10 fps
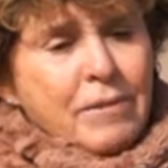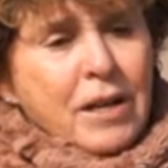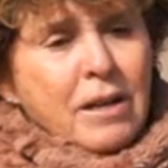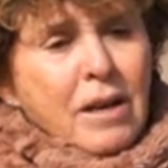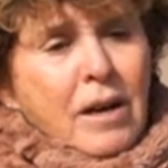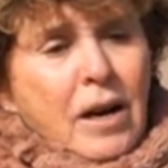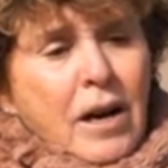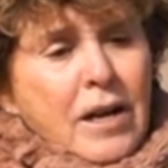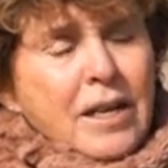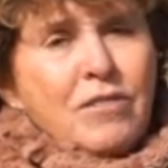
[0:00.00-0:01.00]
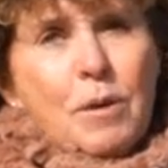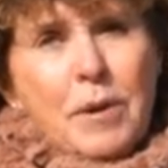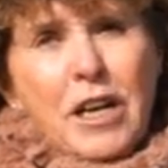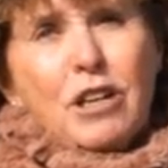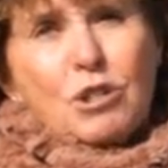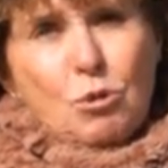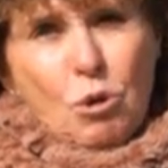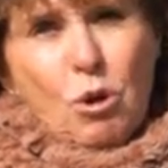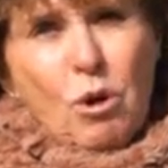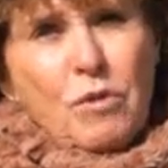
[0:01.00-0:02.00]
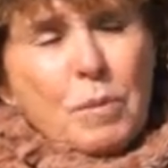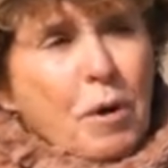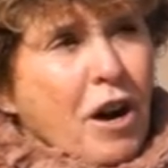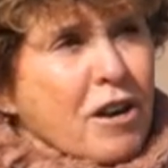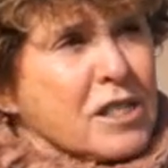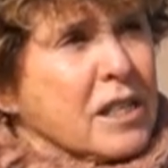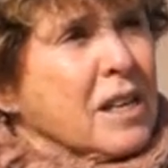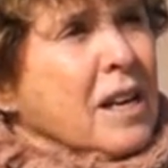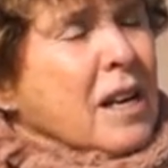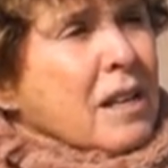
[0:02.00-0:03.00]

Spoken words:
having given up any control over the parks, and